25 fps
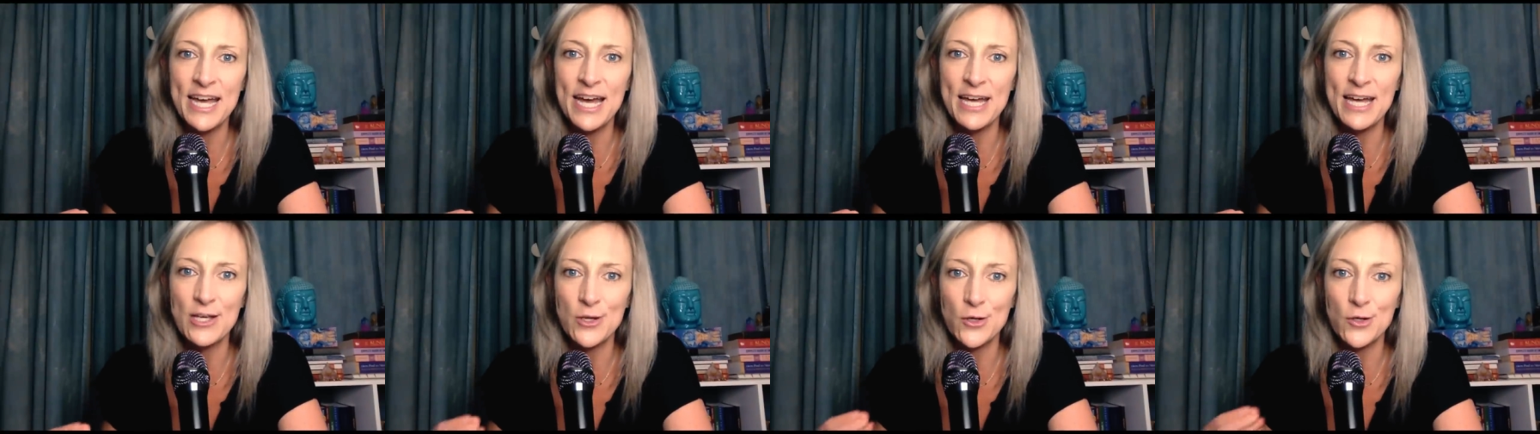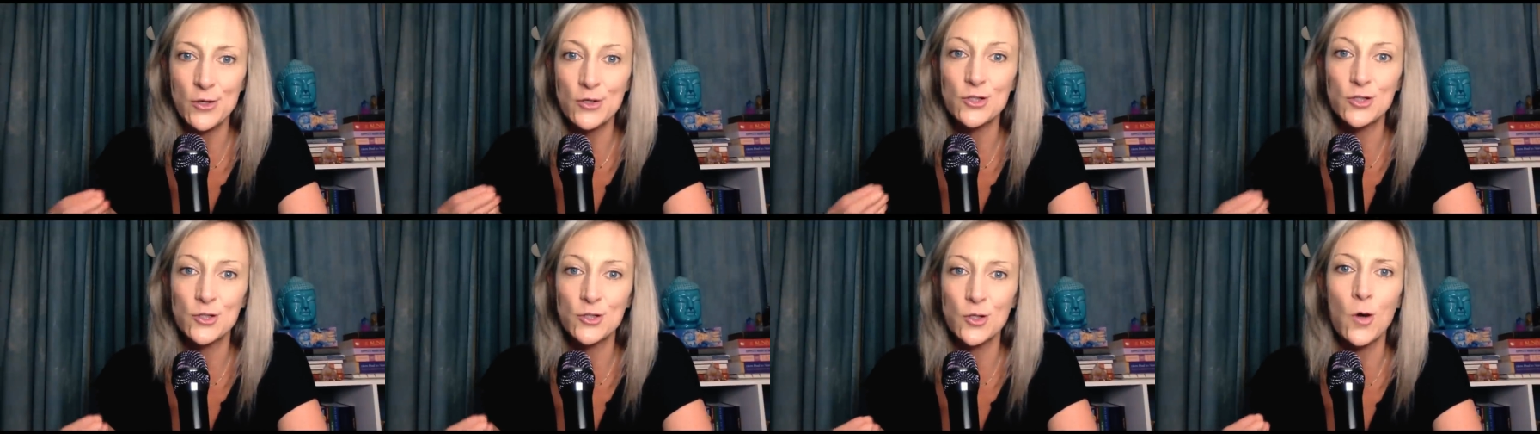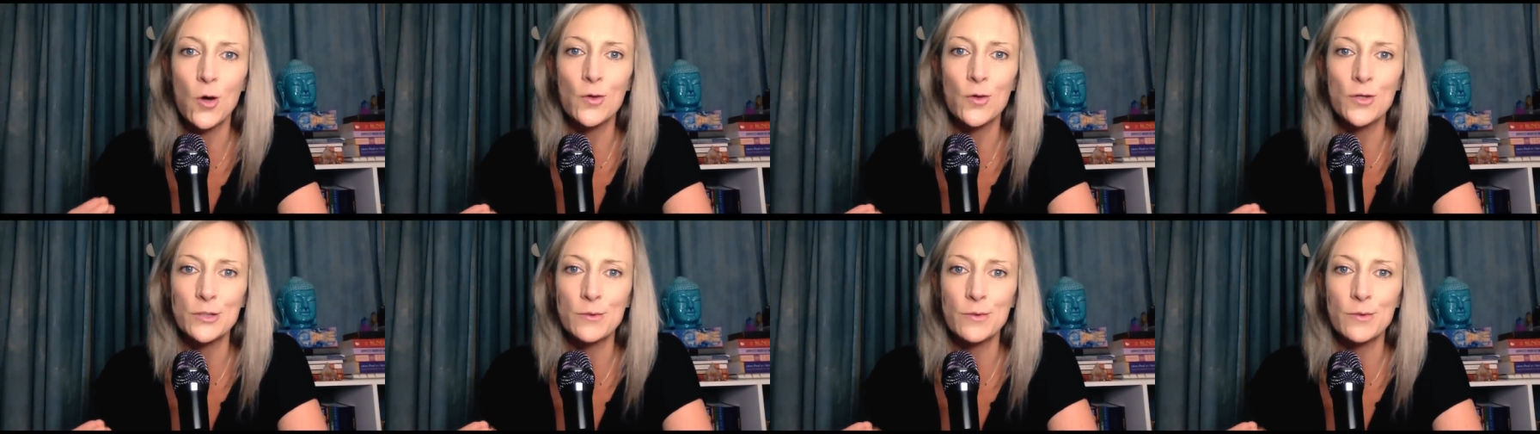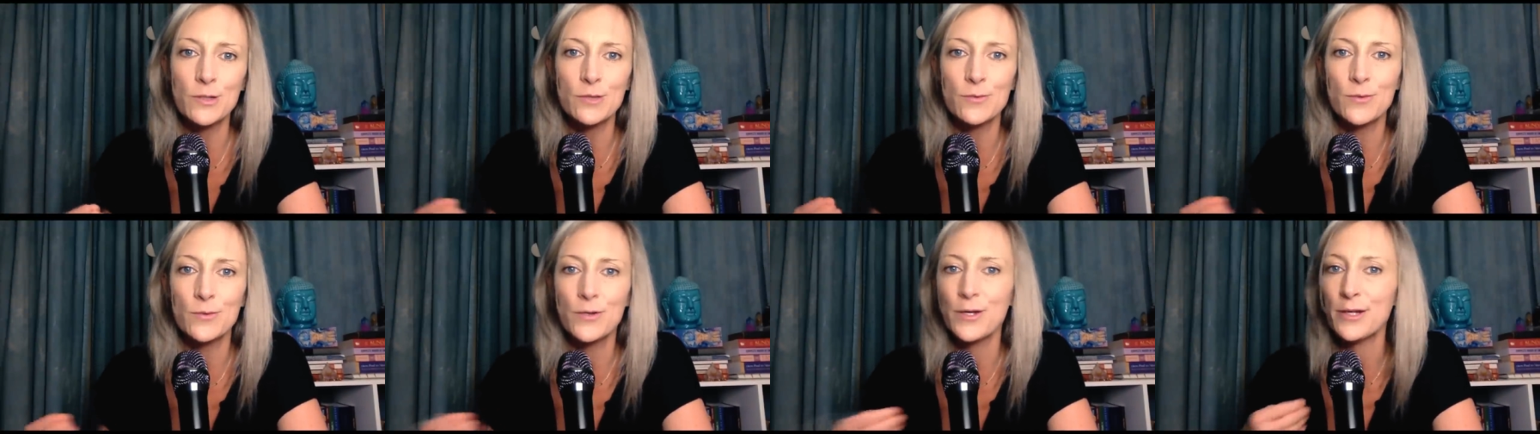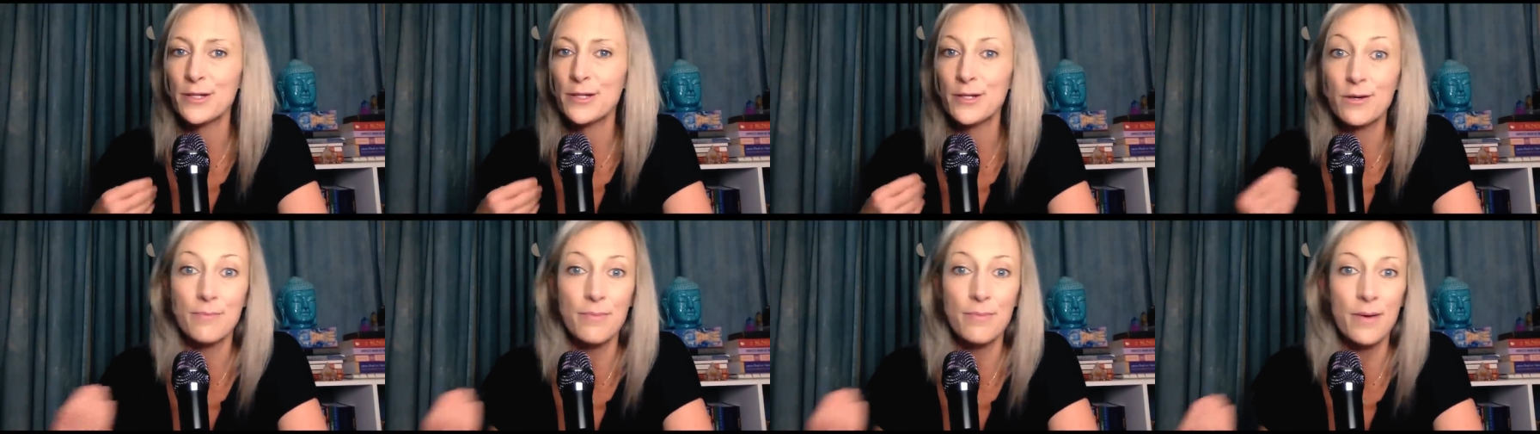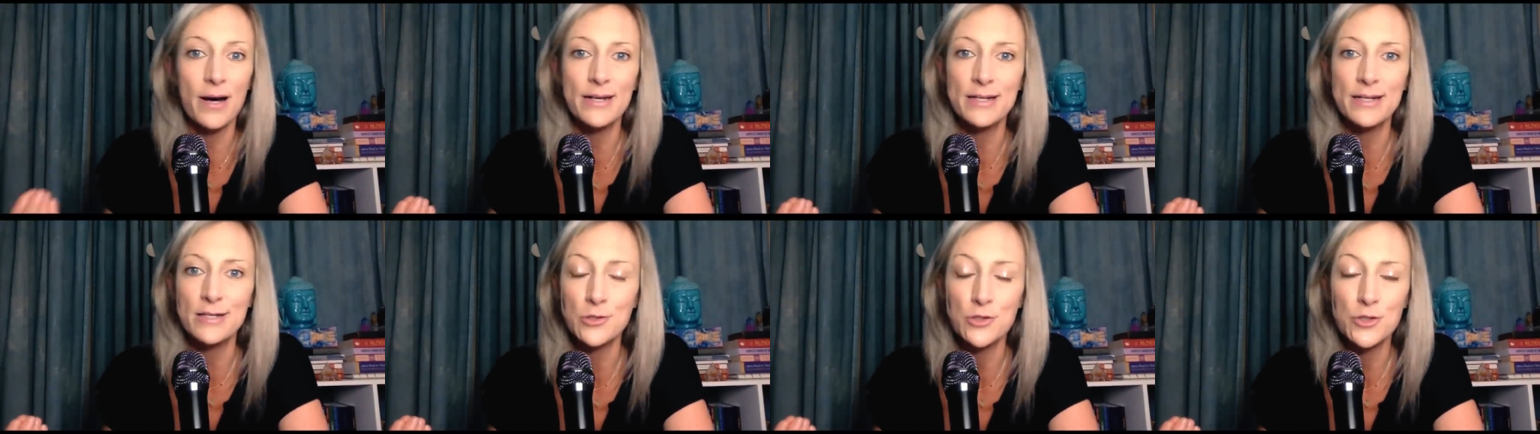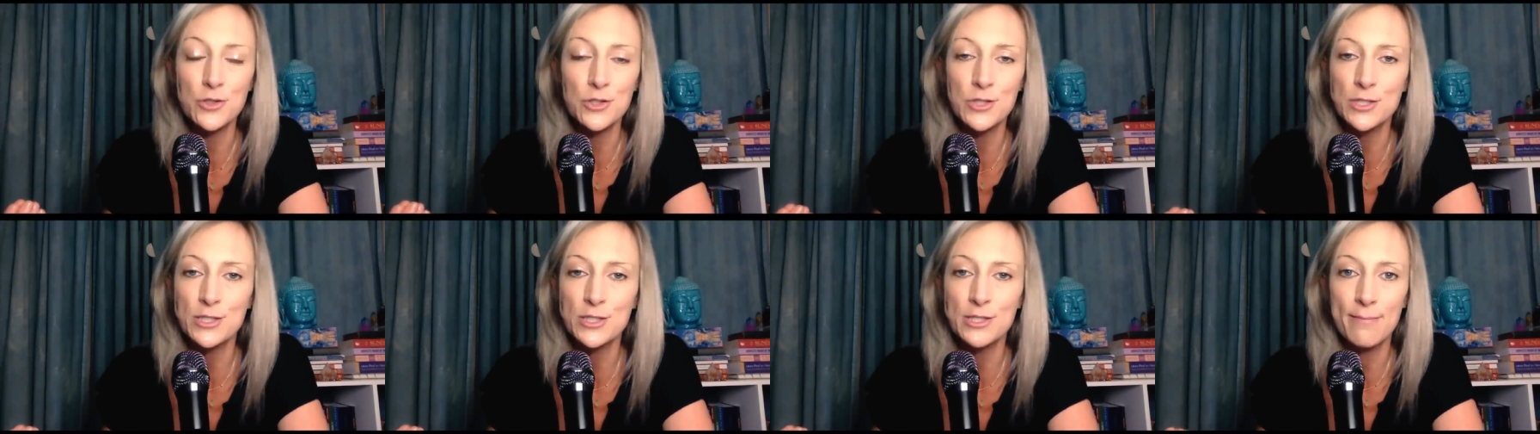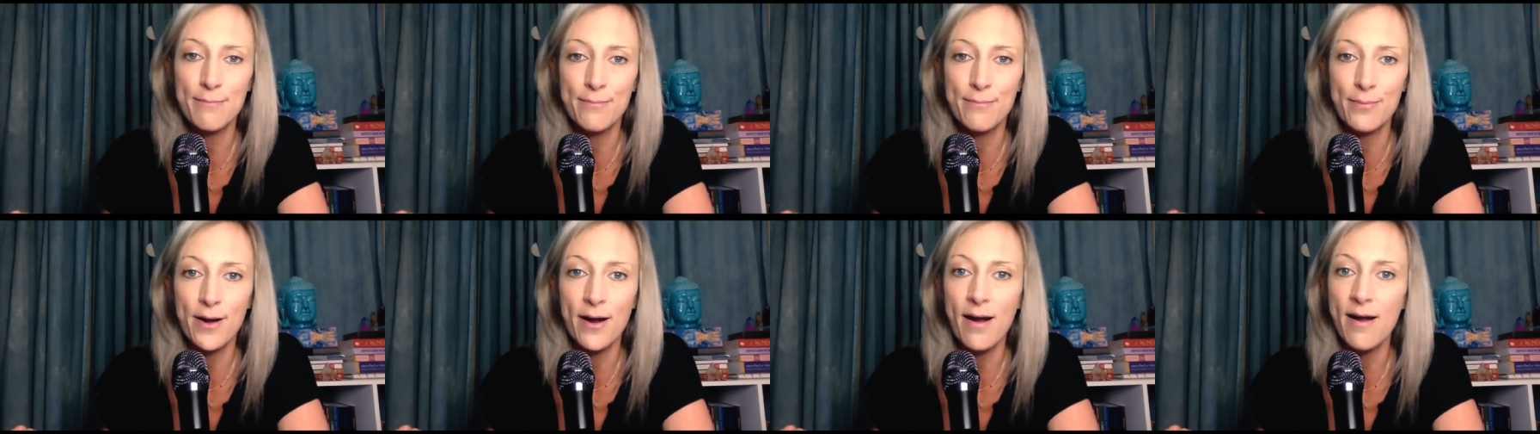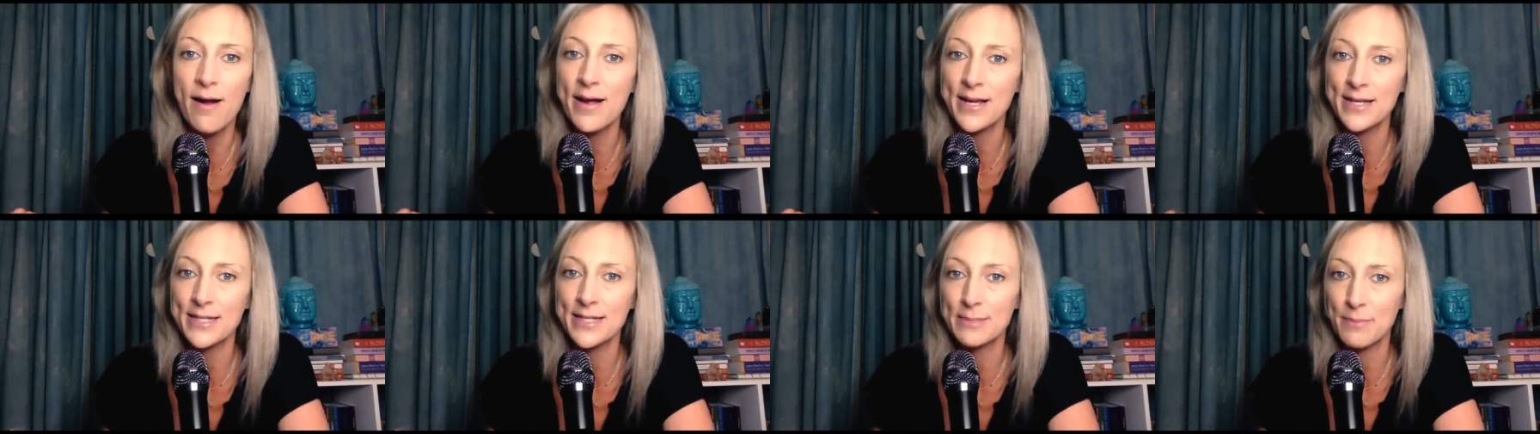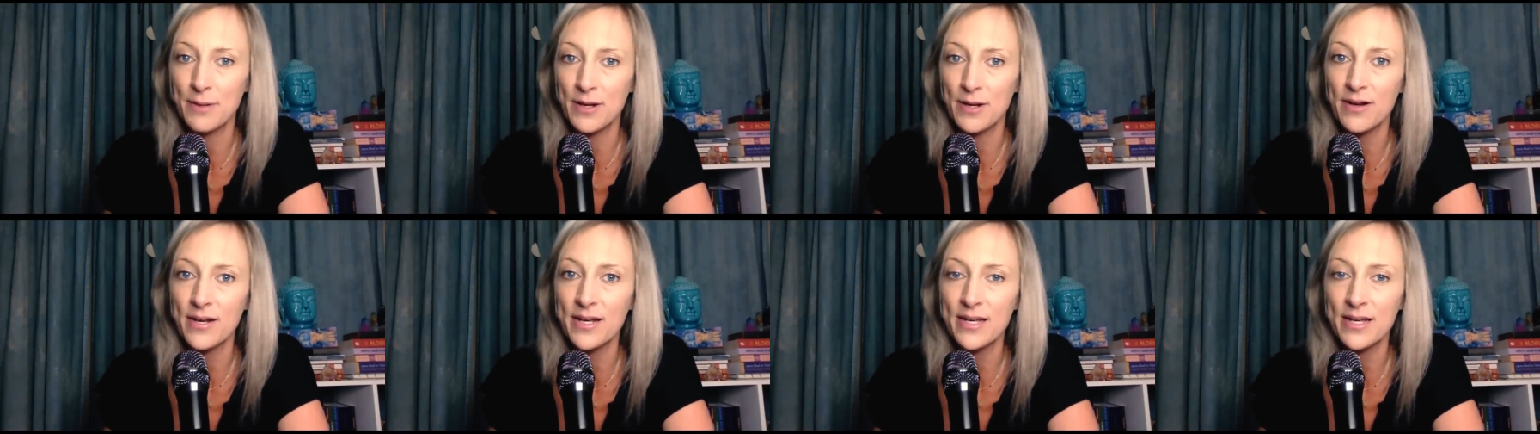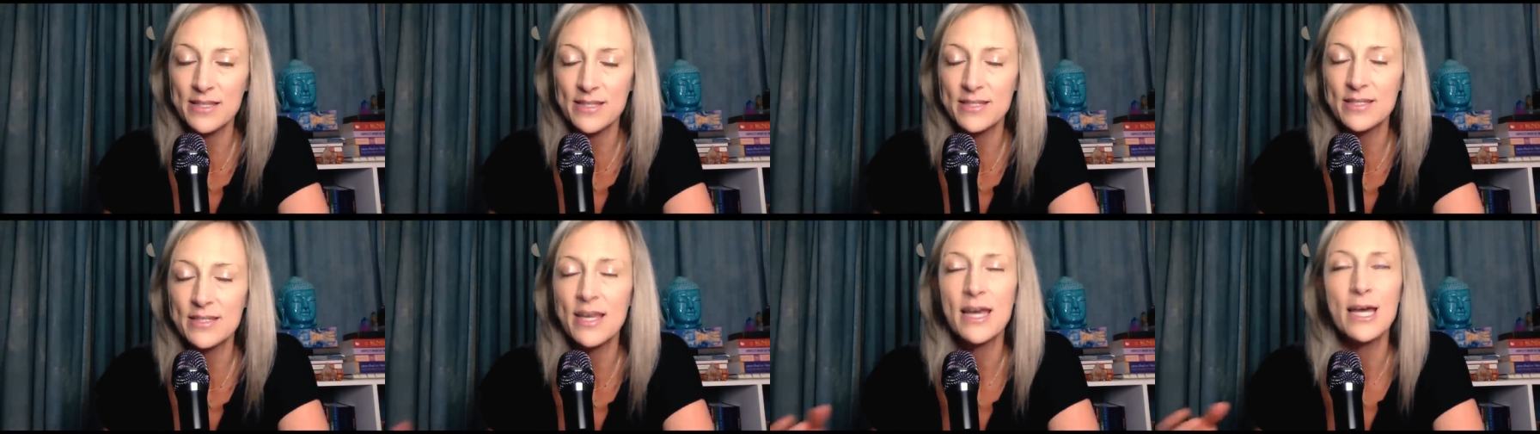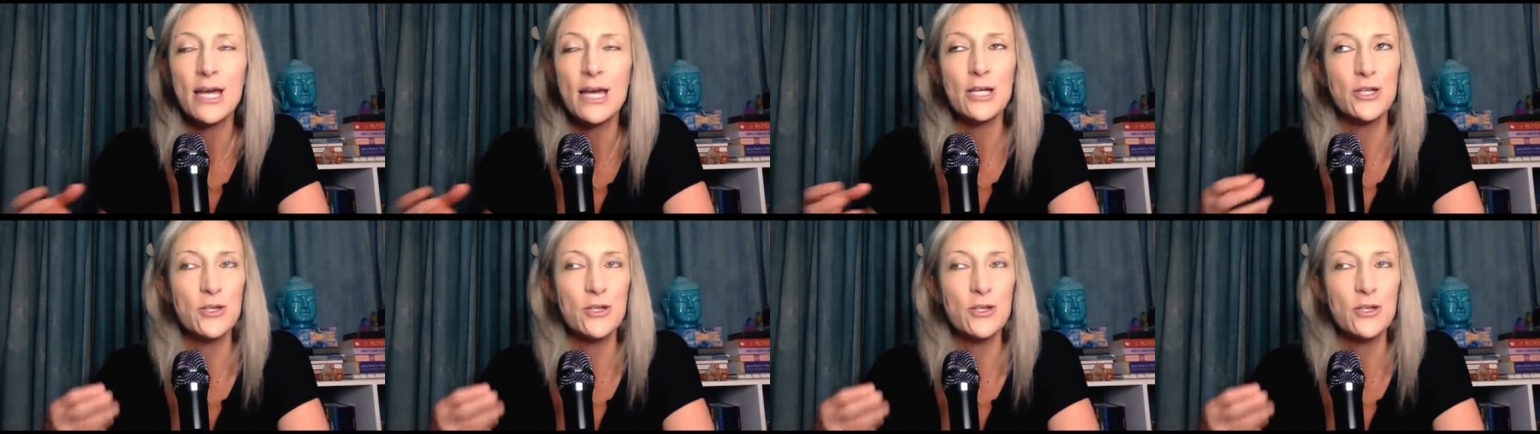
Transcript: that your soul is what's real and your body is just a temporary experience,